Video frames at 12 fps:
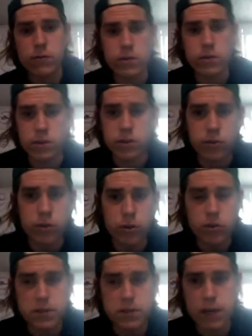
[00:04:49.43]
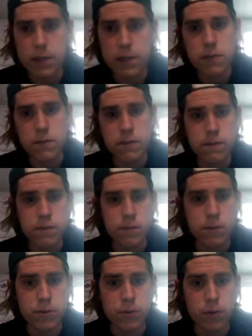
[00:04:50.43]
Since you're deciding
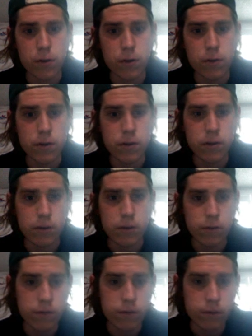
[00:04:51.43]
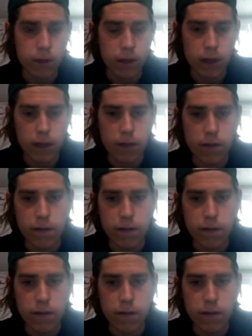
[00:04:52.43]
where to throw it, you can kind